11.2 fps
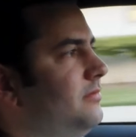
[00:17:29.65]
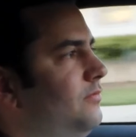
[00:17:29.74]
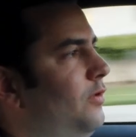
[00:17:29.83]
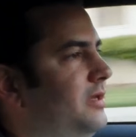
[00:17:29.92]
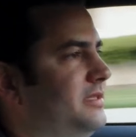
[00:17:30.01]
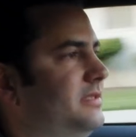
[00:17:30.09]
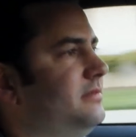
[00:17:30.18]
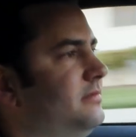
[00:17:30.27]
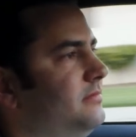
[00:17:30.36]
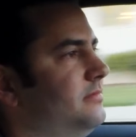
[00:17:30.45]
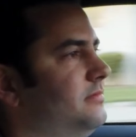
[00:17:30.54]
once
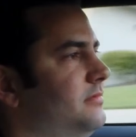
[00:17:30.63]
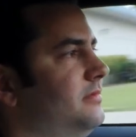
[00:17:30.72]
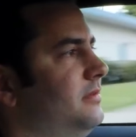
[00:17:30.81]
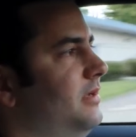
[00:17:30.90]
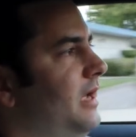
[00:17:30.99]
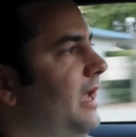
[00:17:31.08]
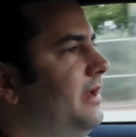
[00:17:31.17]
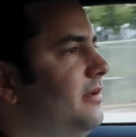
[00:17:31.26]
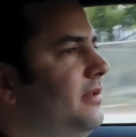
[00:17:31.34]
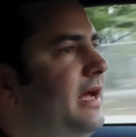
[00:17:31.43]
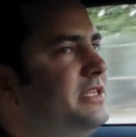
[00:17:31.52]
and
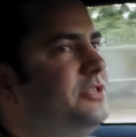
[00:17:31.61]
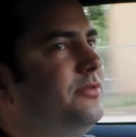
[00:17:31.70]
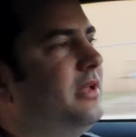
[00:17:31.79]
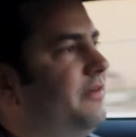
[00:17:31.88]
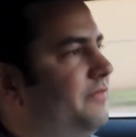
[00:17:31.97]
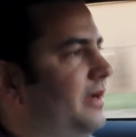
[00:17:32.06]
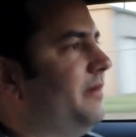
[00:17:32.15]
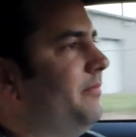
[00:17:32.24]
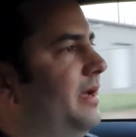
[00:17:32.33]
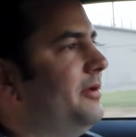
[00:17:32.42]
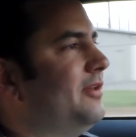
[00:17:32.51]
it'll last you a
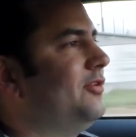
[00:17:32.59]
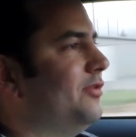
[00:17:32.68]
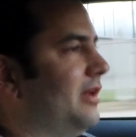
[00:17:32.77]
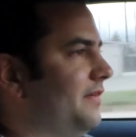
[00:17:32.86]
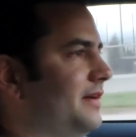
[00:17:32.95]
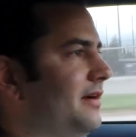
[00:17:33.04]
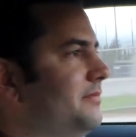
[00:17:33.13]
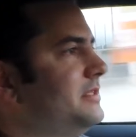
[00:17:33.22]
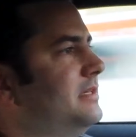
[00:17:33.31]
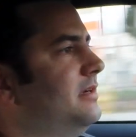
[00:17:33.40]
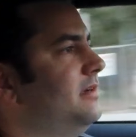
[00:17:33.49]
lifetime, maybe 2
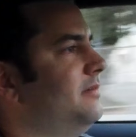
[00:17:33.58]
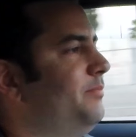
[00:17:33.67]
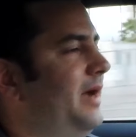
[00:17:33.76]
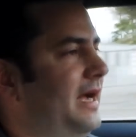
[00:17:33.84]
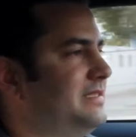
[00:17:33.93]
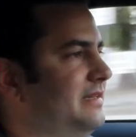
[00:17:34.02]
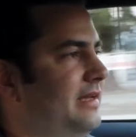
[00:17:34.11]
lifetimes. Pass it